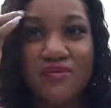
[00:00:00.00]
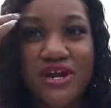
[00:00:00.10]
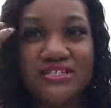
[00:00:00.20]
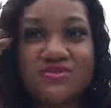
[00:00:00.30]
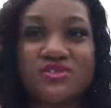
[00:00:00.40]

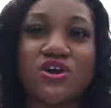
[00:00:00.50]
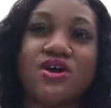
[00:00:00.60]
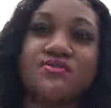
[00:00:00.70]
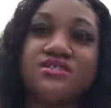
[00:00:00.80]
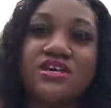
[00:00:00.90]
my
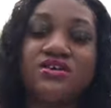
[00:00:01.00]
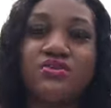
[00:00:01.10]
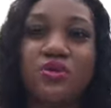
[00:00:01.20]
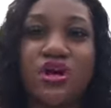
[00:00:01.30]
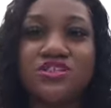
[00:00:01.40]
subscribers and
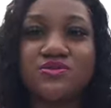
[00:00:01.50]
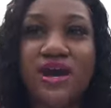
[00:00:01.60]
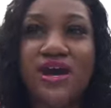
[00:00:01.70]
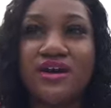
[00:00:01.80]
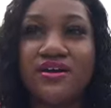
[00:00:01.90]
who watch
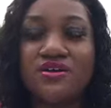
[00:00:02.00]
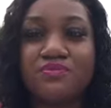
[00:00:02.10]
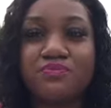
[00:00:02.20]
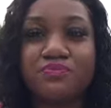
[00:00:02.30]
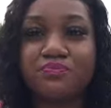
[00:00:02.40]
my
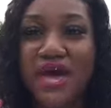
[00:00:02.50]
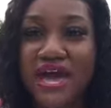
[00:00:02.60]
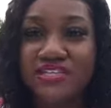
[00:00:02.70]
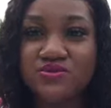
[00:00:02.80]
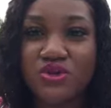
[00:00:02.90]

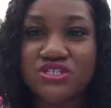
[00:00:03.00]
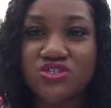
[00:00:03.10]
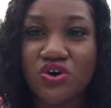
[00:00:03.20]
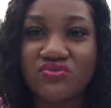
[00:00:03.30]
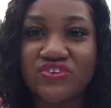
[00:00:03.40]
past what
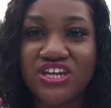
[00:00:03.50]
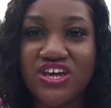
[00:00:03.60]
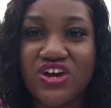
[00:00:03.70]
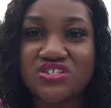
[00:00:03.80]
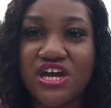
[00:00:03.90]
sold
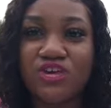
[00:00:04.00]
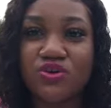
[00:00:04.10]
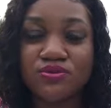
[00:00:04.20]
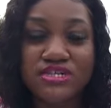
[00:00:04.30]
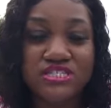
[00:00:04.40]
videos, I
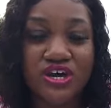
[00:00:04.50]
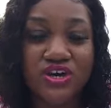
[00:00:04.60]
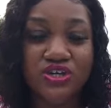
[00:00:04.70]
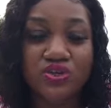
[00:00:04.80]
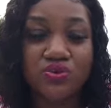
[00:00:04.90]
normally
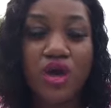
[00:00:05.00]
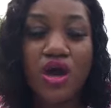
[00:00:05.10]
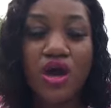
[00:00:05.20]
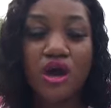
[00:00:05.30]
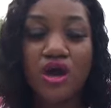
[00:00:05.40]
tell you
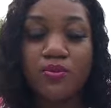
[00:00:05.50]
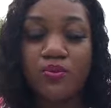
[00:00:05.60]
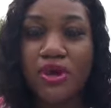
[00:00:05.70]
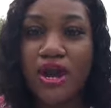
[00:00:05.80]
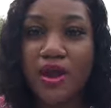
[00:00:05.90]

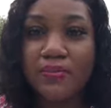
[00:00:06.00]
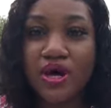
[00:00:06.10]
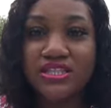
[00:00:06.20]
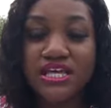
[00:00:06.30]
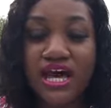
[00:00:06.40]
where I
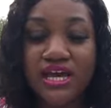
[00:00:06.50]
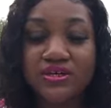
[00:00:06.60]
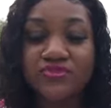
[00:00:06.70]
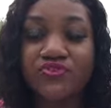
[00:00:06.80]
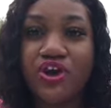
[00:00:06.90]
bought the
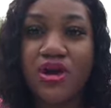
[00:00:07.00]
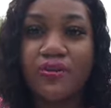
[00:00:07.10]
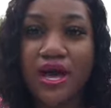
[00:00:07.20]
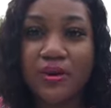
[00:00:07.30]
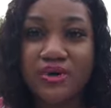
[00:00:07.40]
item
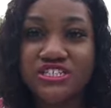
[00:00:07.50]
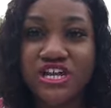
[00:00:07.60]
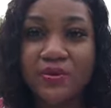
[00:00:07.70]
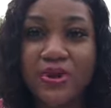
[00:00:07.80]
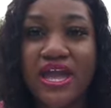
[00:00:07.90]
from, how much
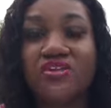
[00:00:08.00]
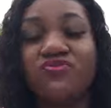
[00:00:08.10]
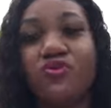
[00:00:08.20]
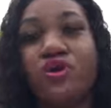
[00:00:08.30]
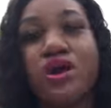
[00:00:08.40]
I paid
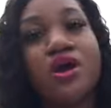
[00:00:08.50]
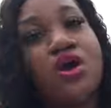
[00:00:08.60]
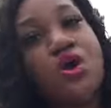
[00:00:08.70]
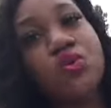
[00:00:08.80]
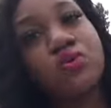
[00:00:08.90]
for it,
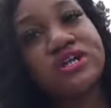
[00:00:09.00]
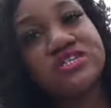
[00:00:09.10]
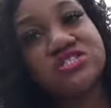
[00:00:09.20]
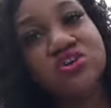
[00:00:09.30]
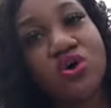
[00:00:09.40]
what
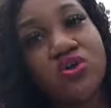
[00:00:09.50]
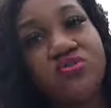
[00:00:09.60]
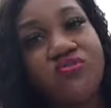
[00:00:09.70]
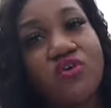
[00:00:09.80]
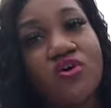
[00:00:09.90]
it
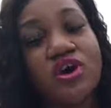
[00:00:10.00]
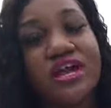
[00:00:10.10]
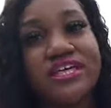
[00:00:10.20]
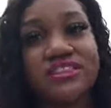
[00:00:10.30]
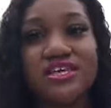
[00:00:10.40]
sold for,
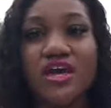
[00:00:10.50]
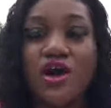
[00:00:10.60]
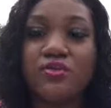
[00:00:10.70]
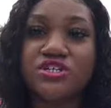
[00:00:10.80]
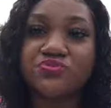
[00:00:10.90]
and then
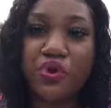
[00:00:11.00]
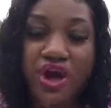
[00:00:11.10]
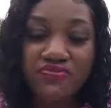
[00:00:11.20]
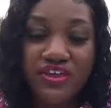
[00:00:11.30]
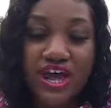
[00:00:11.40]
how much
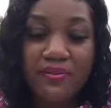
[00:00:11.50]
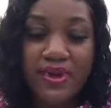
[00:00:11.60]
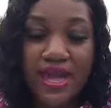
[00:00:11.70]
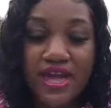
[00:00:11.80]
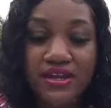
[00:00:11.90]
profit I
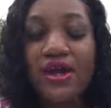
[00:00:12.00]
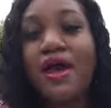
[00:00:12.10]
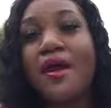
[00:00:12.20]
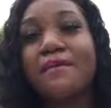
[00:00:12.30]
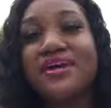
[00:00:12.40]
made.
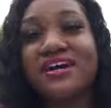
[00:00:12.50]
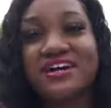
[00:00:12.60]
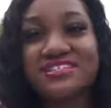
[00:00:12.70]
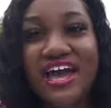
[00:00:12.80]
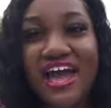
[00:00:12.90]

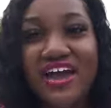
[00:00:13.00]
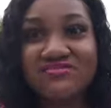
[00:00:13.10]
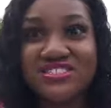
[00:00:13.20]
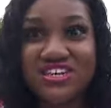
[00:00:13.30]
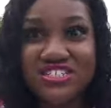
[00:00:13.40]
Because I
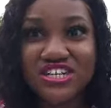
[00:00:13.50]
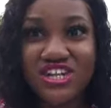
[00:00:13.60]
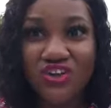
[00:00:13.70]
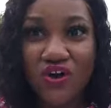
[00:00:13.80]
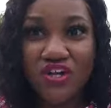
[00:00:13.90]
have such
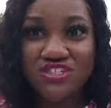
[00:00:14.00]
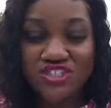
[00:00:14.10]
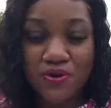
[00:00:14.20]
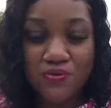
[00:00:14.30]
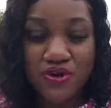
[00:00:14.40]
a large
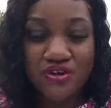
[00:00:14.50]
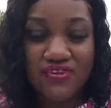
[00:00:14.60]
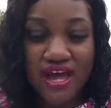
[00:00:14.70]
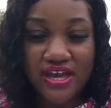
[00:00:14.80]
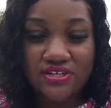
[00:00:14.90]
number
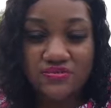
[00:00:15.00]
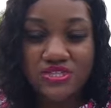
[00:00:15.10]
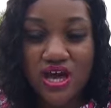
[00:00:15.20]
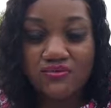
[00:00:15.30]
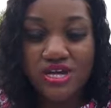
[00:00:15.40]
of
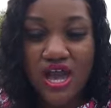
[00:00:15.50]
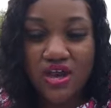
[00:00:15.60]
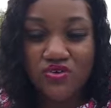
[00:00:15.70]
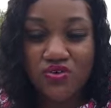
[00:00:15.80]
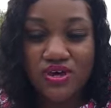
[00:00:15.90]
items, I'm
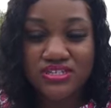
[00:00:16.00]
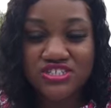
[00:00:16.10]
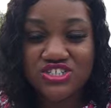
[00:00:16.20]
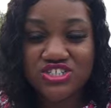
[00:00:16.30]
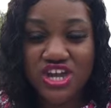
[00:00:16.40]
not going
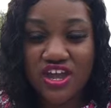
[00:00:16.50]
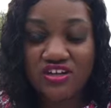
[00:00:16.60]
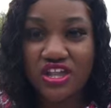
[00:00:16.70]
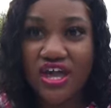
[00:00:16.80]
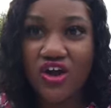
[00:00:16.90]
to
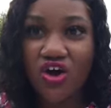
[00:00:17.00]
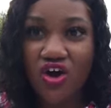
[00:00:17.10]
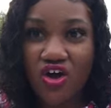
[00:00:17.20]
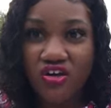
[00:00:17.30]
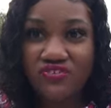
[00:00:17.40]
share like
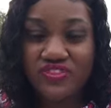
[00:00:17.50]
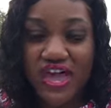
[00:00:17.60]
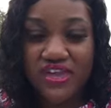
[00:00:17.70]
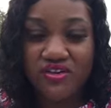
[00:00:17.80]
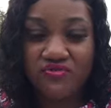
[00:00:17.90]
all of
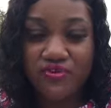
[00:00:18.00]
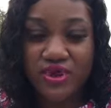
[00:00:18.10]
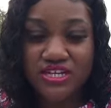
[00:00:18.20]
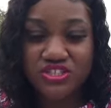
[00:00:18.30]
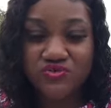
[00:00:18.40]
that
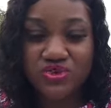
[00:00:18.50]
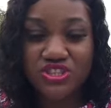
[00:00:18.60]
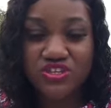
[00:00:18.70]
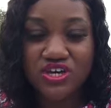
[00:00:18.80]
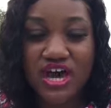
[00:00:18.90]
information
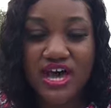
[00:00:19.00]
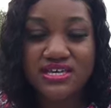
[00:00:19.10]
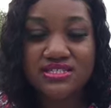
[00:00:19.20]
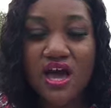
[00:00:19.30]
with you guys.